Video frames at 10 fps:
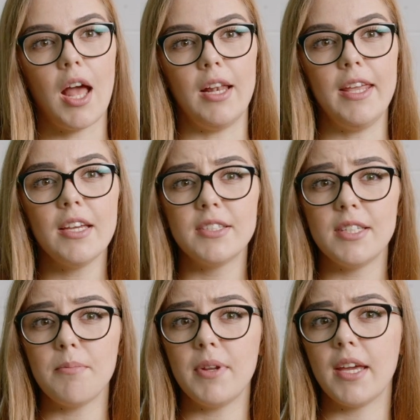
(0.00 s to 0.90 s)
League
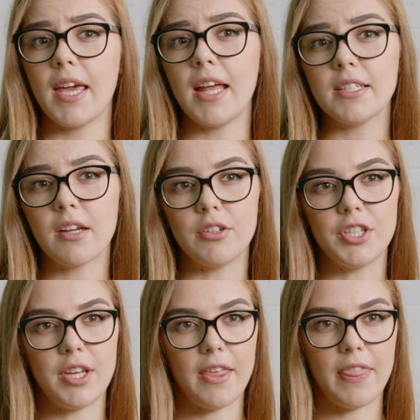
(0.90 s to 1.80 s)
simply cannot
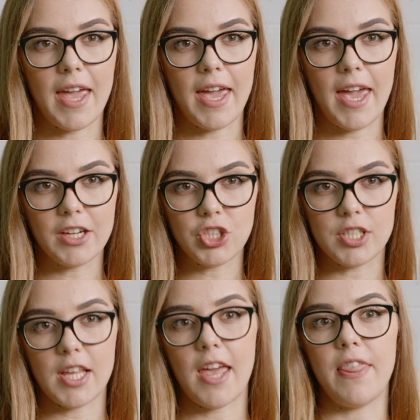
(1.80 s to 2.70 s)
coordinate their
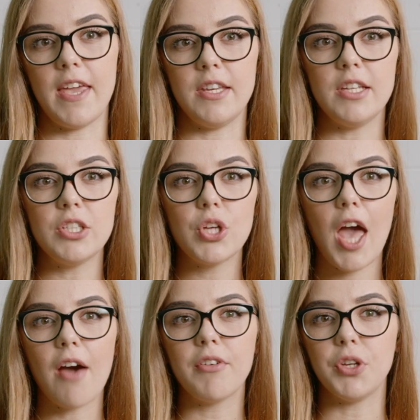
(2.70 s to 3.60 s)
actions and they need to
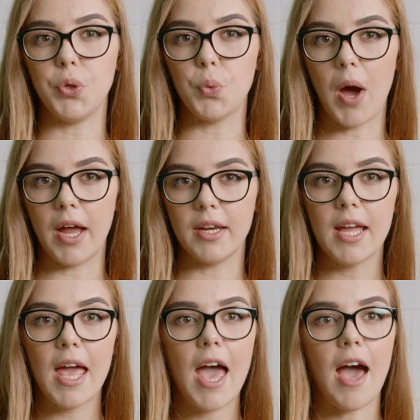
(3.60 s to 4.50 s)
have a new one.
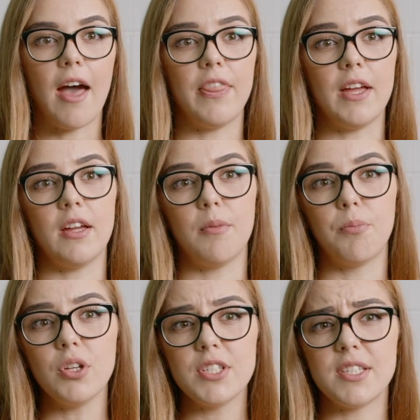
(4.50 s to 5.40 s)
And the
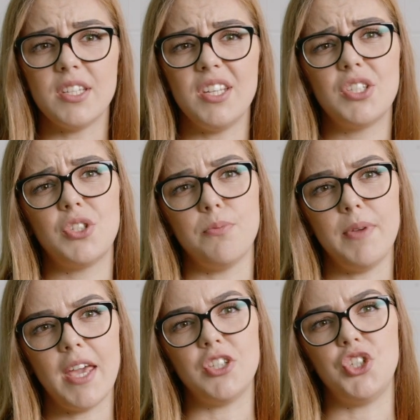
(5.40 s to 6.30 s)
process needs to
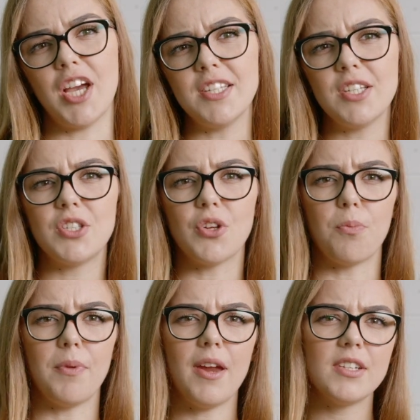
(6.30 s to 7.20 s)
be adjusted so
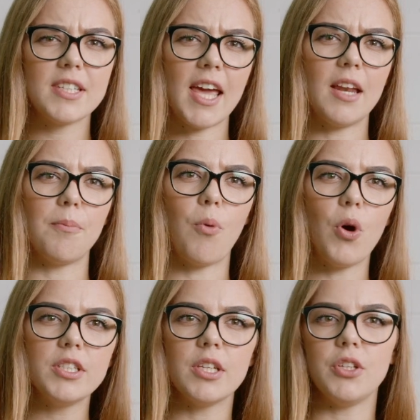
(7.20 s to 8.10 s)
players can
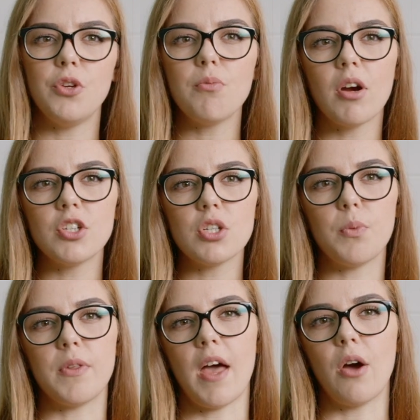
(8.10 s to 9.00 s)
appoint a new Marshal
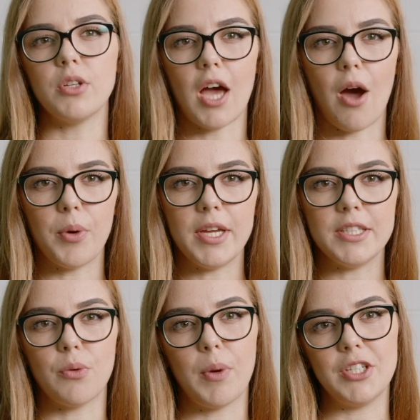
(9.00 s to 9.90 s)
without our
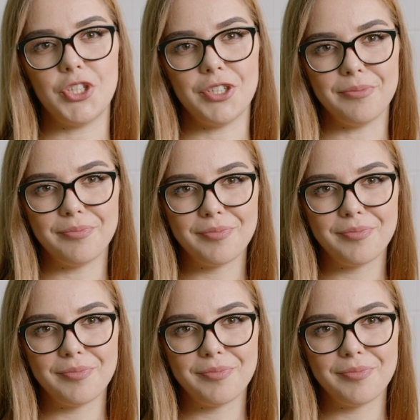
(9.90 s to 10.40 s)
intervention.